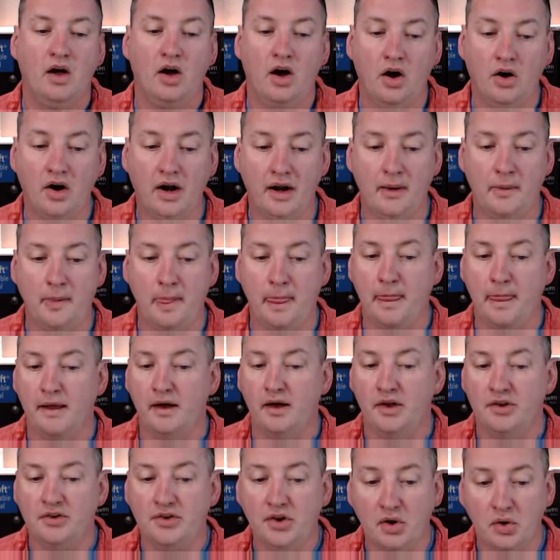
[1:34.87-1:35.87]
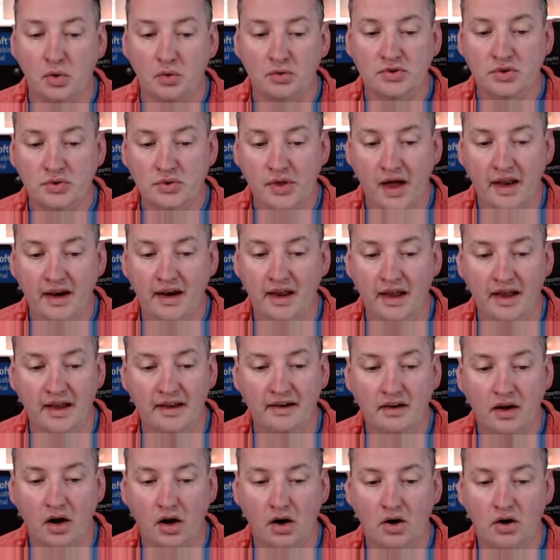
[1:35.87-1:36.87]
All right, so to that
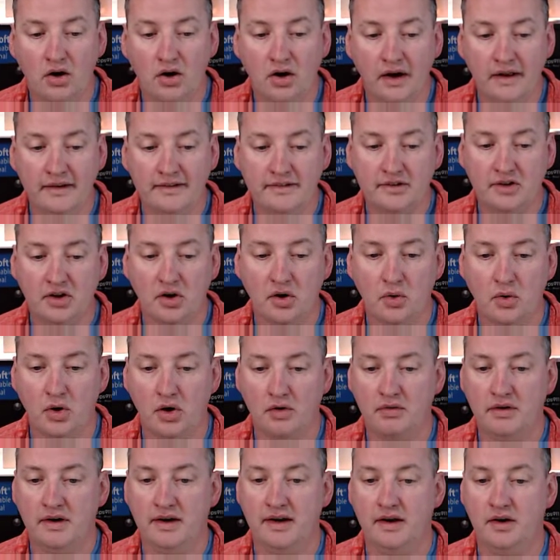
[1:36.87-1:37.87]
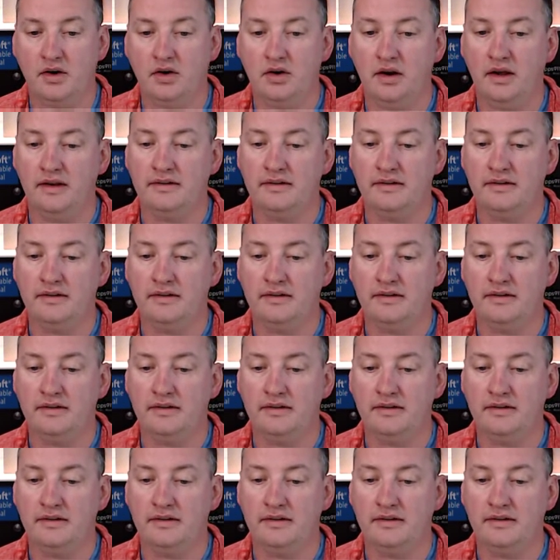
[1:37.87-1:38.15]
end, let's go over here.